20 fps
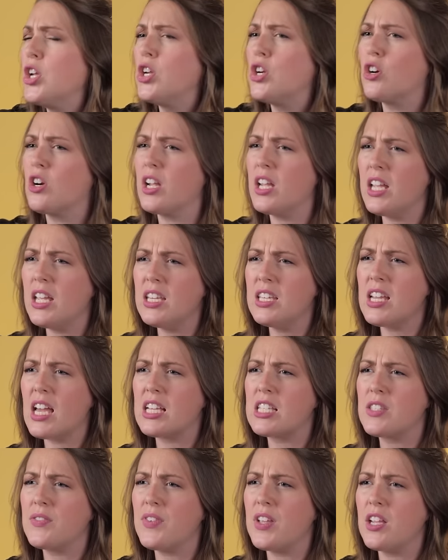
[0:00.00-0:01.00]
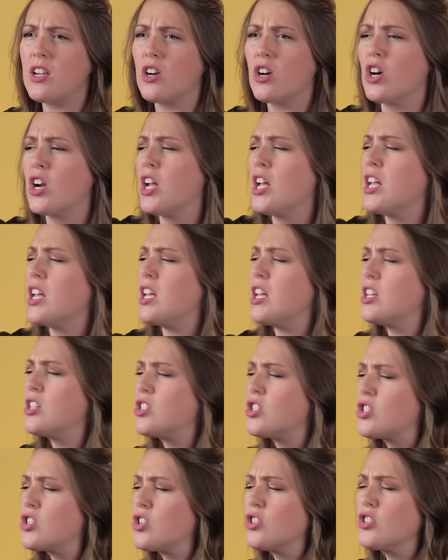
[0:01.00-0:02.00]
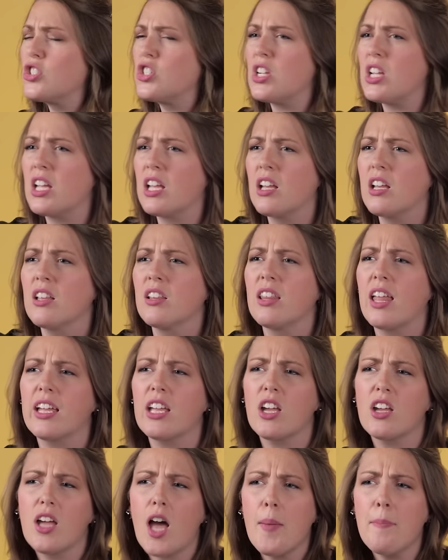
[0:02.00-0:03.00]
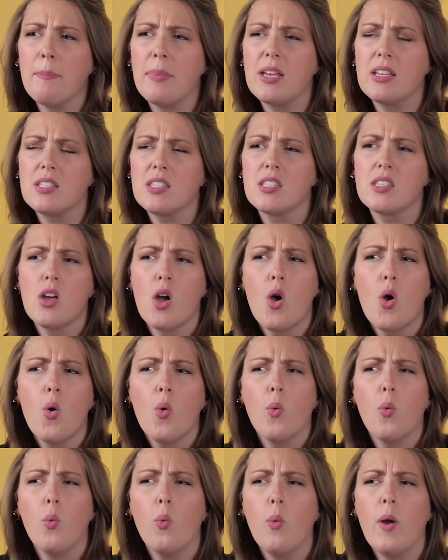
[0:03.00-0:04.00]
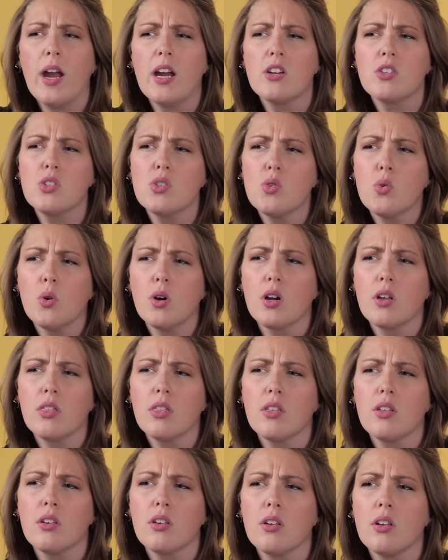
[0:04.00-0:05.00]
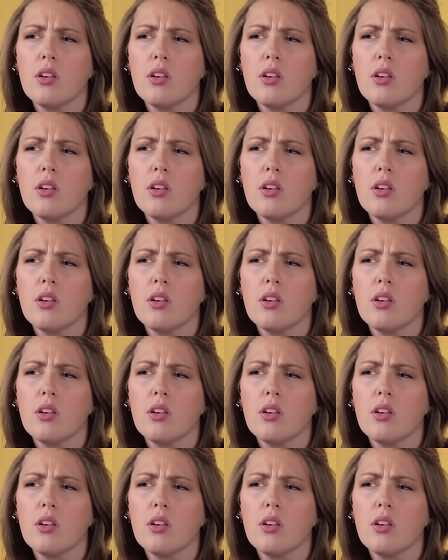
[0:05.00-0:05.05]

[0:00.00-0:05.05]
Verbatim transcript: Your index finger is searching like a compass. Where's north?